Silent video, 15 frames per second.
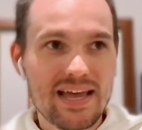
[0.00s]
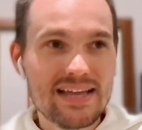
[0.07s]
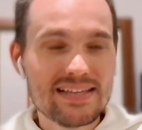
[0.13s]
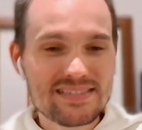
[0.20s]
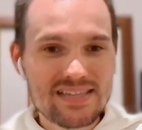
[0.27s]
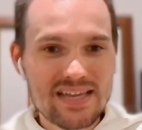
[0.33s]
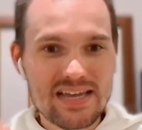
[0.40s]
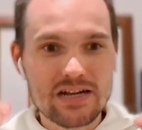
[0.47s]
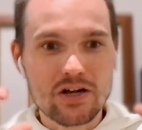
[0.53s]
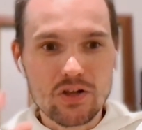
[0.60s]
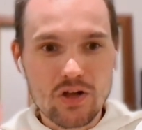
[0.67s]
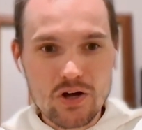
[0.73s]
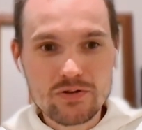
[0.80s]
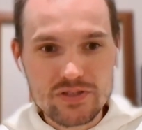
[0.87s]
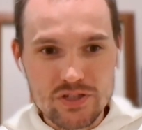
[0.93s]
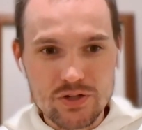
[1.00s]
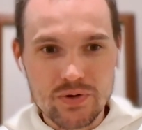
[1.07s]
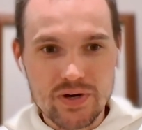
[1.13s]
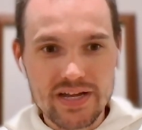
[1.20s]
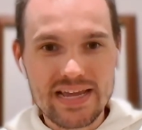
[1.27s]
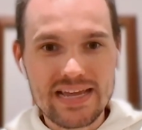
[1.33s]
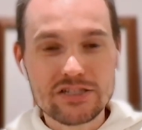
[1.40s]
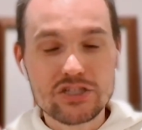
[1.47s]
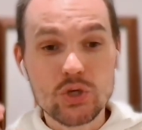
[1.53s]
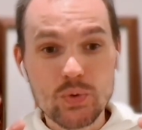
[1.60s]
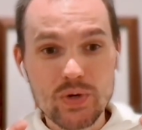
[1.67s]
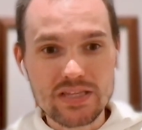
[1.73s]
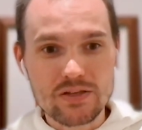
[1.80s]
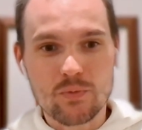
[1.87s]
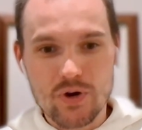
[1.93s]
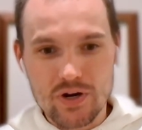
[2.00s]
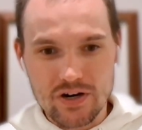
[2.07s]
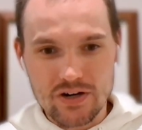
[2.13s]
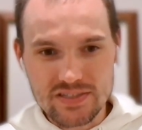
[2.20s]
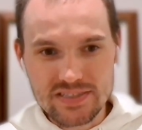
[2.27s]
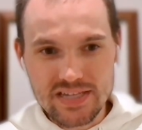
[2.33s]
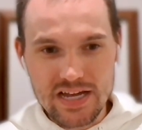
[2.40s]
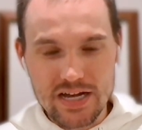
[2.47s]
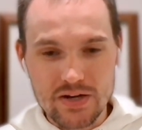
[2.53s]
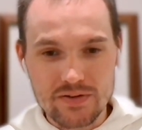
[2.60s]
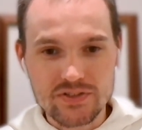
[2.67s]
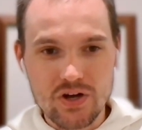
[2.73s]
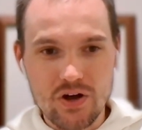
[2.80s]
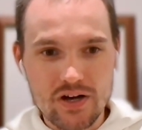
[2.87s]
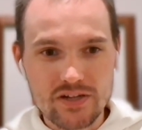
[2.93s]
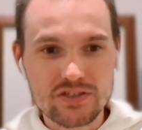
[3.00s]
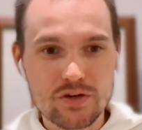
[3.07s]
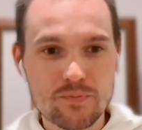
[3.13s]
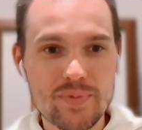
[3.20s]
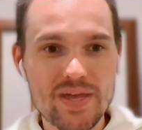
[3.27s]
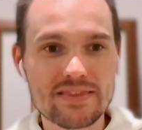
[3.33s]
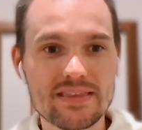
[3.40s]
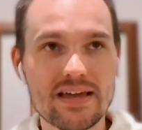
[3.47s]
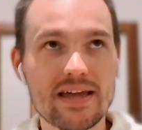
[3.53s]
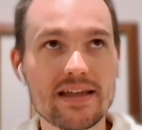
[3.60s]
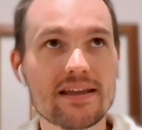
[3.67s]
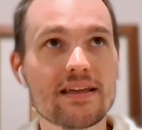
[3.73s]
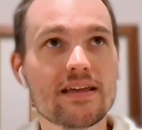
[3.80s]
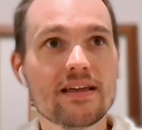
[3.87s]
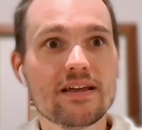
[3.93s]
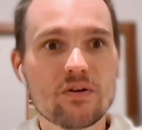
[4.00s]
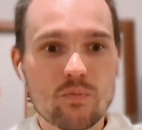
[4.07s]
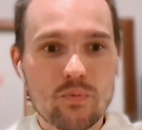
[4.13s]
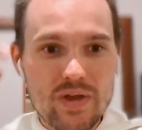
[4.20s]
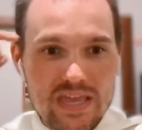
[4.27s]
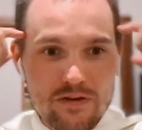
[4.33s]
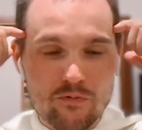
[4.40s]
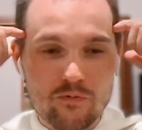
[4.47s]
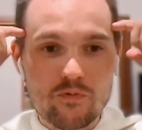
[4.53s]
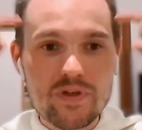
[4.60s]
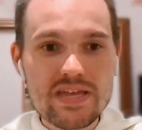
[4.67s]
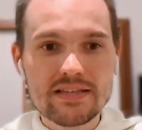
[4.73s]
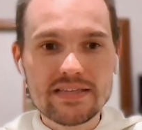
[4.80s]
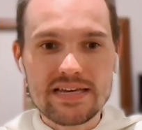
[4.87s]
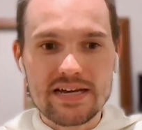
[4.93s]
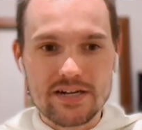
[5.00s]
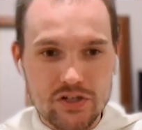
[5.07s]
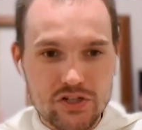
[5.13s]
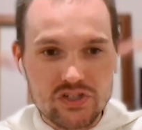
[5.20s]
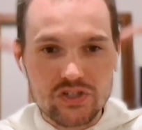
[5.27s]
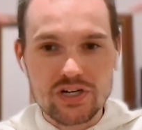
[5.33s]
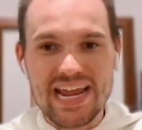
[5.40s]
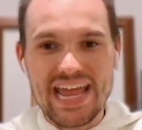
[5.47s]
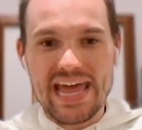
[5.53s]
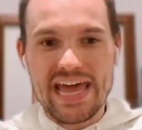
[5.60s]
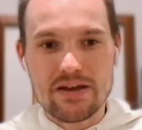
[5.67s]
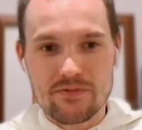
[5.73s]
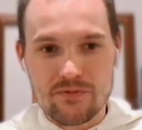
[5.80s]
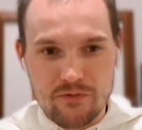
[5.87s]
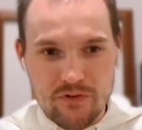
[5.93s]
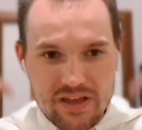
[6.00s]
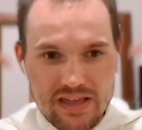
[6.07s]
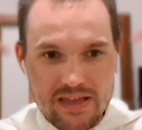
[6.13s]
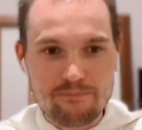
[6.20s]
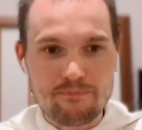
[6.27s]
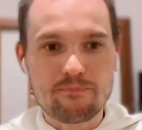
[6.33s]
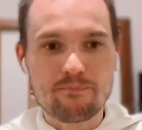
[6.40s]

and staying close to it and doing the work ourselves also meant that we really understood every